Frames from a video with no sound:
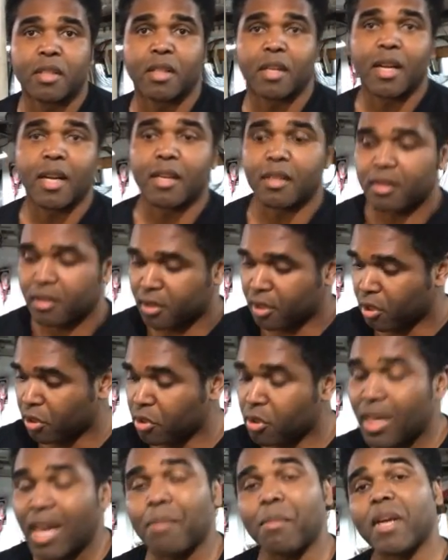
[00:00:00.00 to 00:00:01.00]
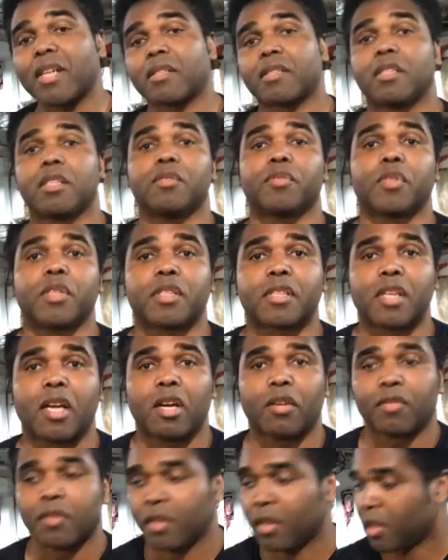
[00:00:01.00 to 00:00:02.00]
All right, so you got to make a decision for
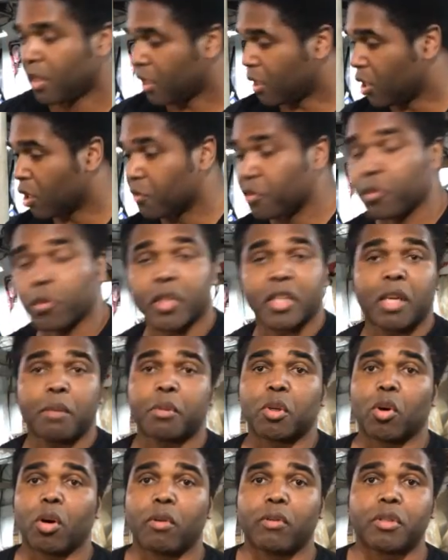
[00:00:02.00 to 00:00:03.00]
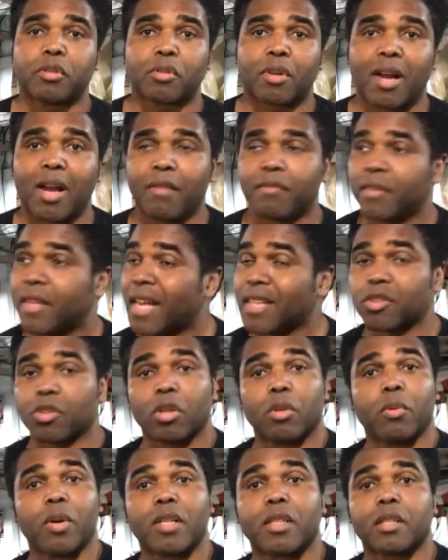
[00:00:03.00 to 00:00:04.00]
yourself. You know, if you want to keep the all-wheel drive, that's
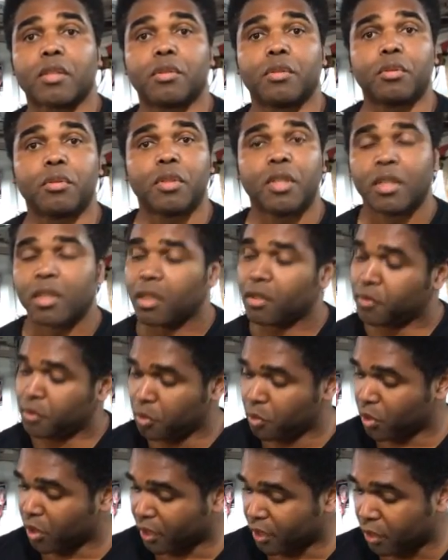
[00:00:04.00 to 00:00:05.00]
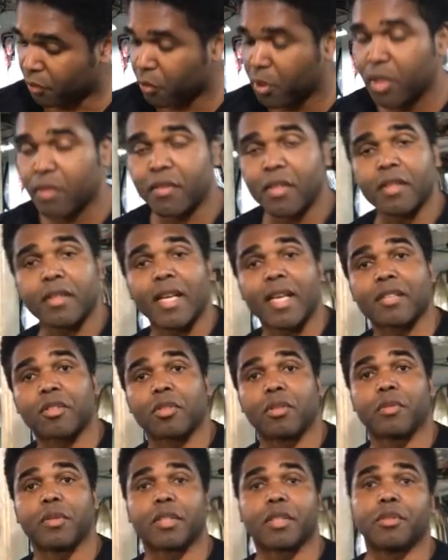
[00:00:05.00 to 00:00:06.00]
all well and cool. If you want to get rid of it, that's
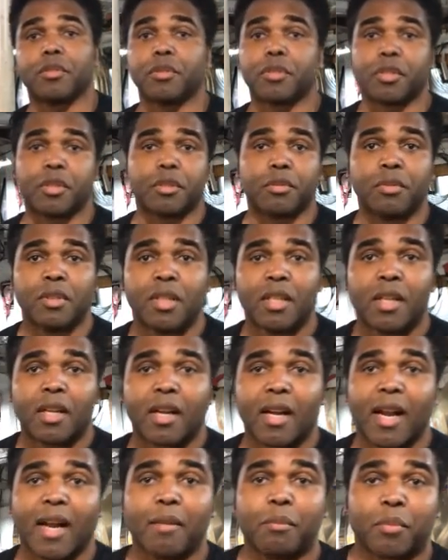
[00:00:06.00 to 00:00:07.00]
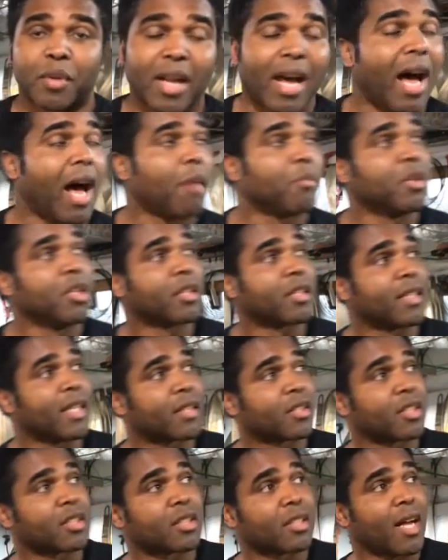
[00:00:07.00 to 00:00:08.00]
all well and cool too. All right, but I'm looking
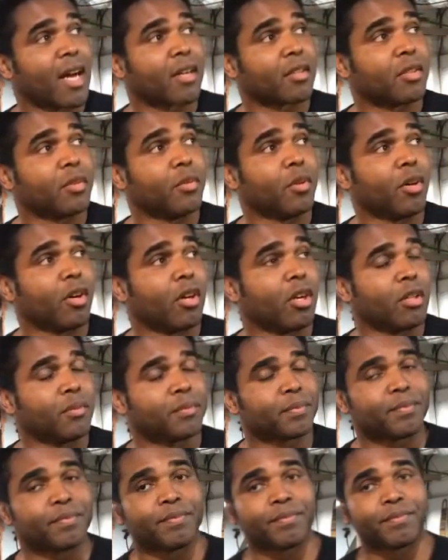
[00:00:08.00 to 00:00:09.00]
at the clock on the wall.